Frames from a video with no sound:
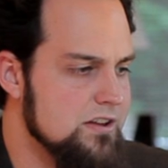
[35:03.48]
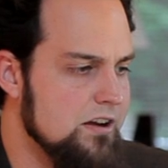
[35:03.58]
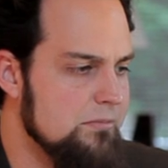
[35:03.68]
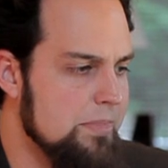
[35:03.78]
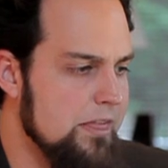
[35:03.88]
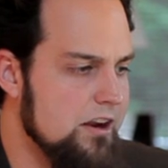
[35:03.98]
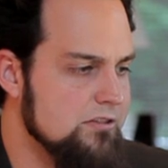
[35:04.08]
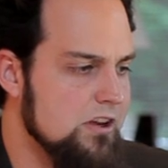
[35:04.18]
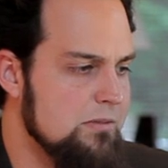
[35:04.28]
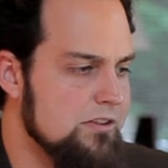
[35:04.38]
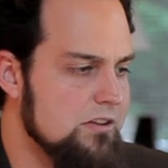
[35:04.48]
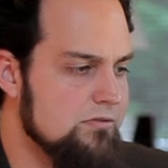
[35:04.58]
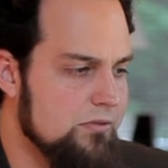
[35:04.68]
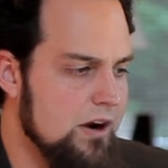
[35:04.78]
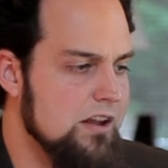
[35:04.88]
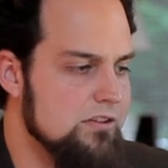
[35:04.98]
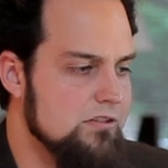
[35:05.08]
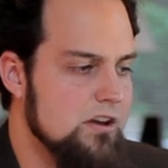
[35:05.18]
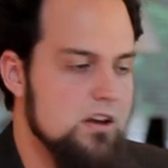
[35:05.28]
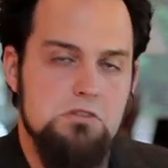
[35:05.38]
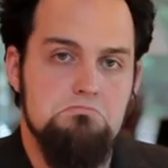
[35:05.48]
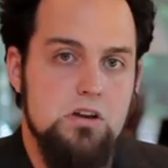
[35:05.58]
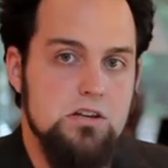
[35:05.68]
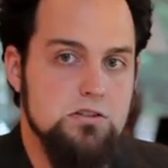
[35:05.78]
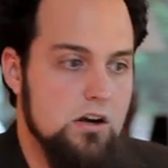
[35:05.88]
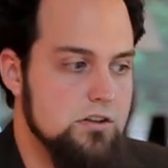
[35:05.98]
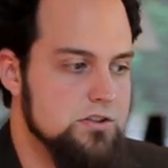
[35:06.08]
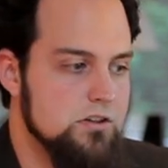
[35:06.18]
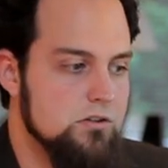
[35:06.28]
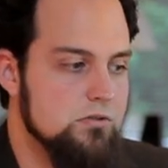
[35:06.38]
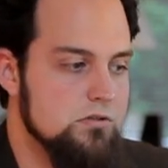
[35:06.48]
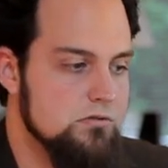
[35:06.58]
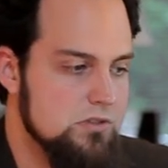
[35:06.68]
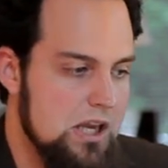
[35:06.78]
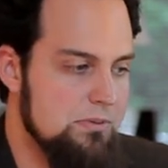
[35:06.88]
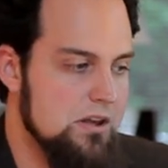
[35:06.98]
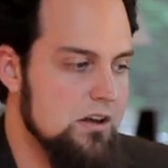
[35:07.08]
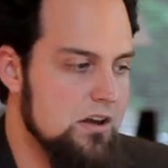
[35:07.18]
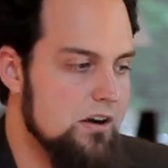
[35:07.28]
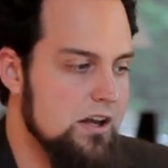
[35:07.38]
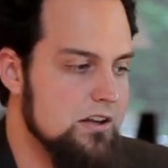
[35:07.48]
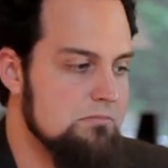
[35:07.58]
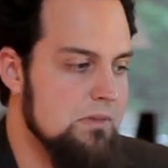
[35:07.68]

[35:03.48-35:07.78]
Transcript: Um, it also came out that France is also keeping internet and